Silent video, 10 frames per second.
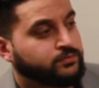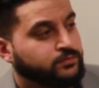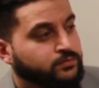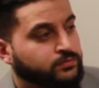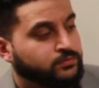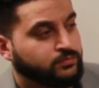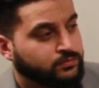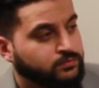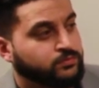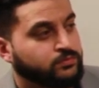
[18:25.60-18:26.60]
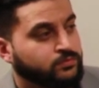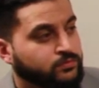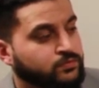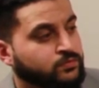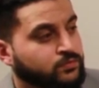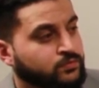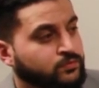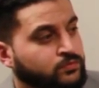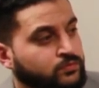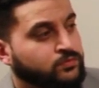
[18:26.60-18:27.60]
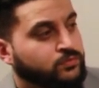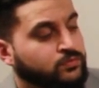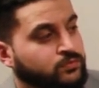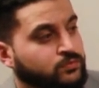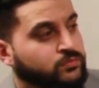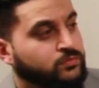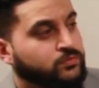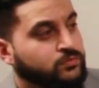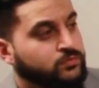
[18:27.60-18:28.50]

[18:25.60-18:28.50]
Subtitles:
The person shown says nothing.